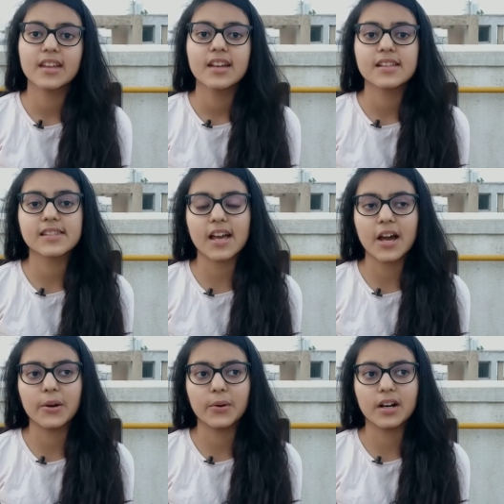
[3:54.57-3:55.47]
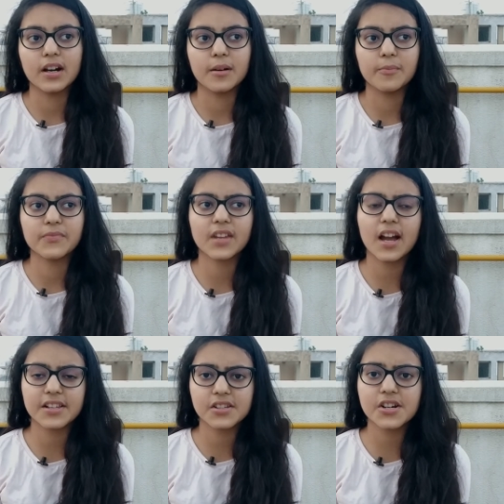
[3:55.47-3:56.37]
So
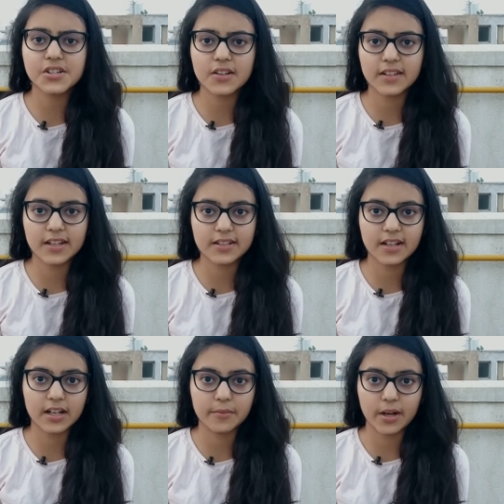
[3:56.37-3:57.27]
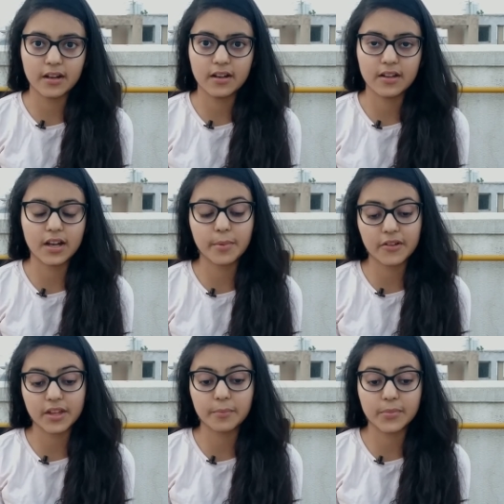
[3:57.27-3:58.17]
I searched on the internet
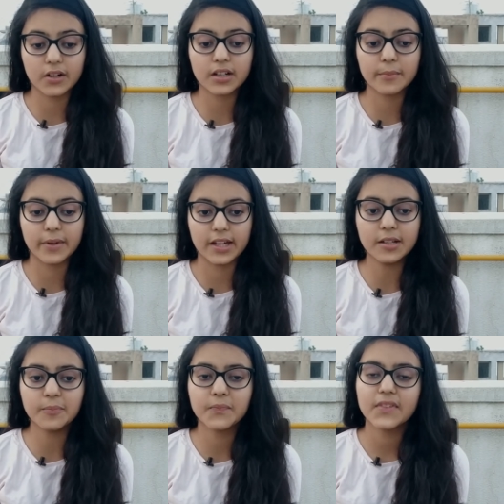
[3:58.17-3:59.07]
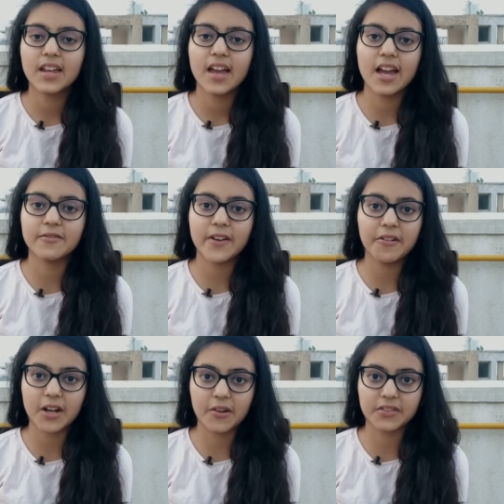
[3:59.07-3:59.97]
about that book a bit and found out